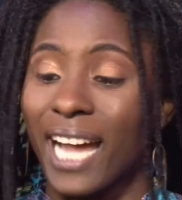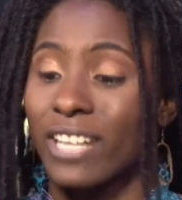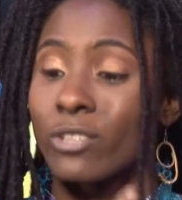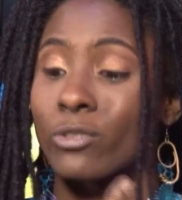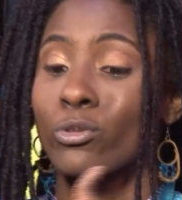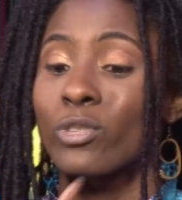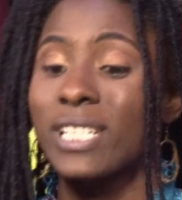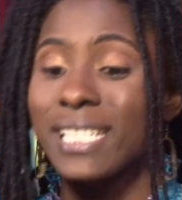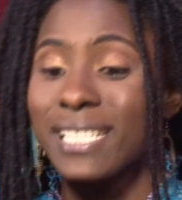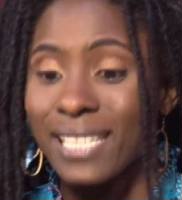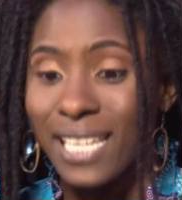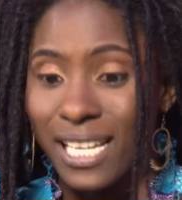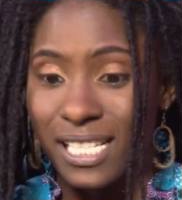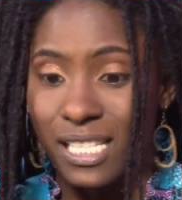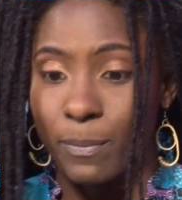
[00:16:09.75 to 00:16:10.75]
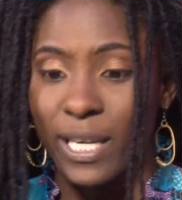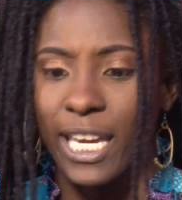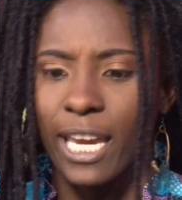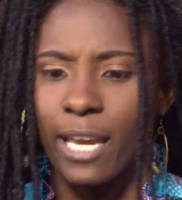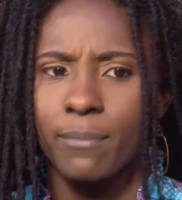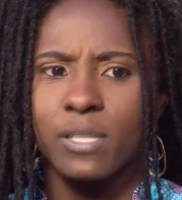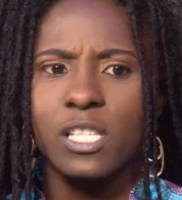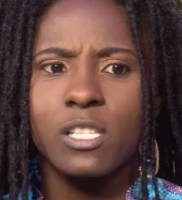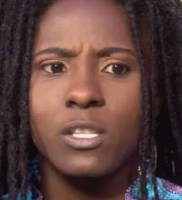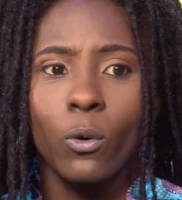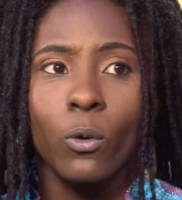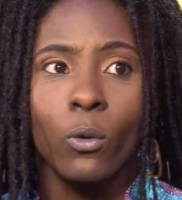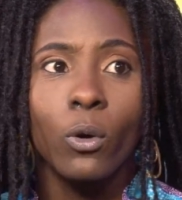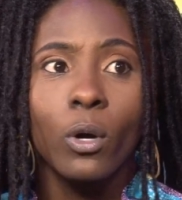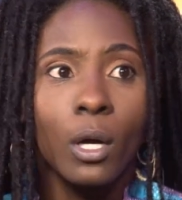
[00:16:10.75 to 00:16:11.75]
and the reasonings became
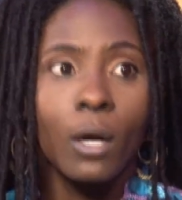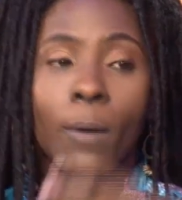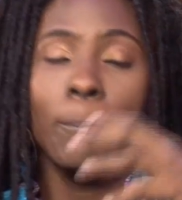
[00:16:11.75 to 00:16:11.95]
so